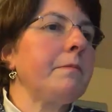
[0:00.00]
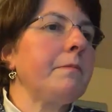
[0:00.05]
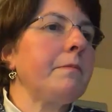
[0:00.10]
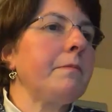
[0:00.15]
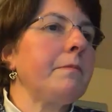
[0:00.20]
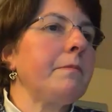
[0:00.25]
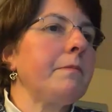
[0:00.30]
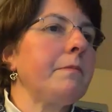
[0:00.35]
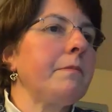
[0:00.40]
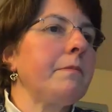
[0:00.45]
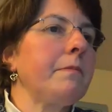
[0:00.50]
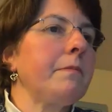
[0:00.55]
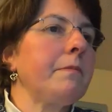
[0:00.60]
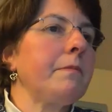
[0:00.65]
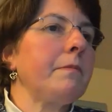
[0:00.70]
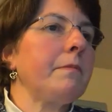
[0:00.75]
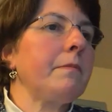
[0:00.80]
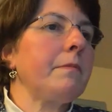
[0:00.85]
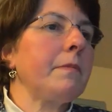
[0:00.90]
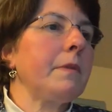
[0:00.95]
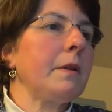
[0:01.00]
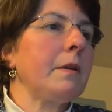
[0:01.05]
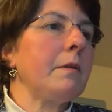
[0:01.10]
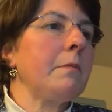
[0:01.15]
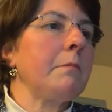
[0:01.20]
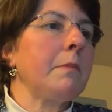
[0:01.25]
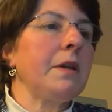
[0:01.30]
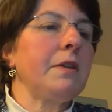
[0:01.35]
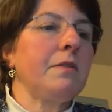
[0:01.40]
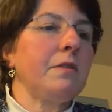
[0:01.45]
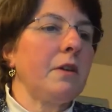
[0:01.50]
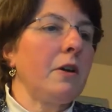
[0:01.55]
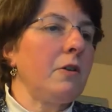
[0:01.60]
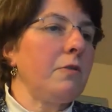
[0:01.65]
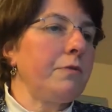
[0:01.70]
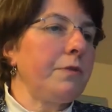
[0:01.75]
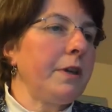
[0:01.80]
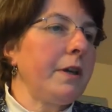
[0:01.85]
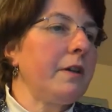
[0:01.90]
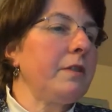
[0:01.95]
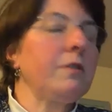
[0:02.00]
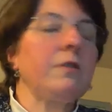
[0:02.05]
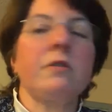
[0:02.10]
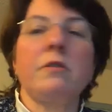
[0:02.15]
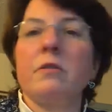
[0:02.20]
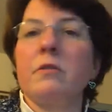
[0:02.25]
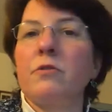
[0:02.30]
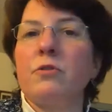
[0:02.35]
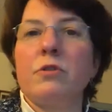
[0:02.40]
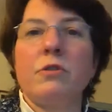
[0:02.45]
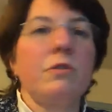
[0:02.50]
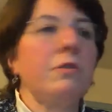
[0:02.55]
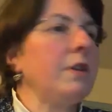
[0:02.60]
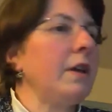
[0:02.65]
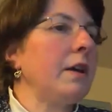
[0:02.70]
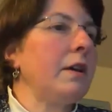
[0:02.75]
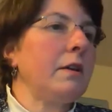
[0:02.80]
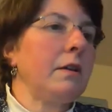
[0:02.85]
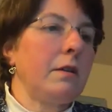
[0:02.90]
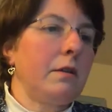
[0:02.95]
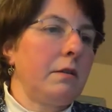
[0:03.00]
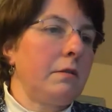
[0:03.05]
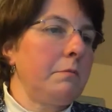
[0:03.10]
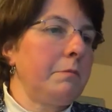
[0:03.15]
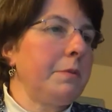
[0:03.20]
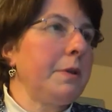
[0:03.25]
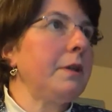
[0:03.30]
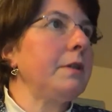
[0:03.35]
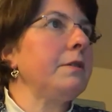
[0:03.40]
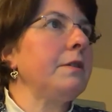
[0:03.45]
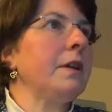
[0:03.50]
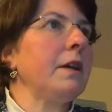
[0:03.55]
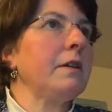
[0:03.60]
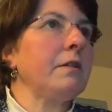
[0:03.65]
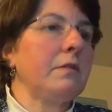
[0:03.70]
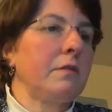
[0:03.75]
Aye. Myself, yes. And Bud, yes.